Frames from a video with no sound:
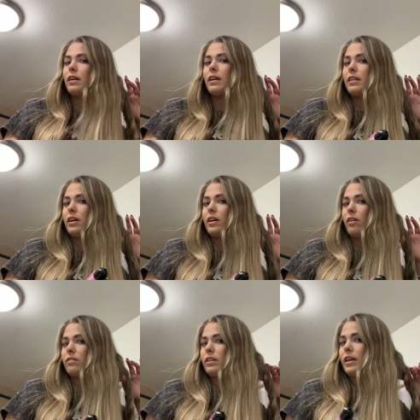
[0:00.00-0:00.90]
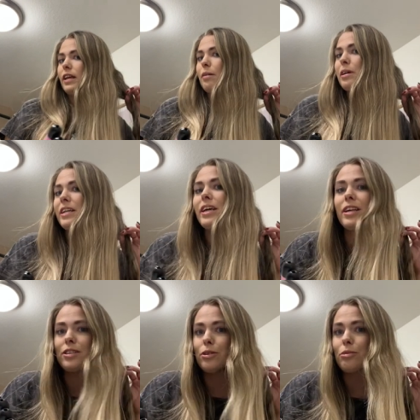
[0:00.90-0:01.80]
And there you go. I'm gonna
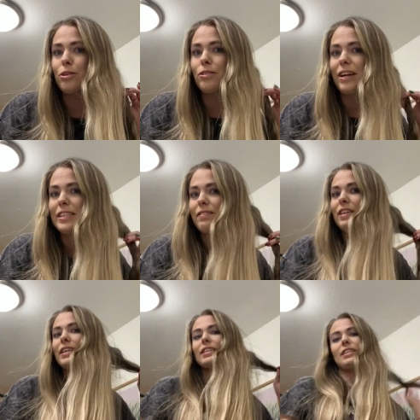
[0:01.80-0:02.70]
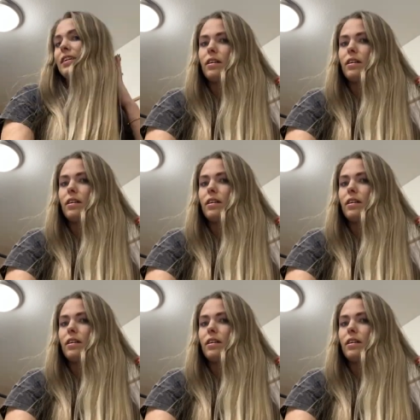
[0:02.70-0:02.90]
zoom through the rest of these.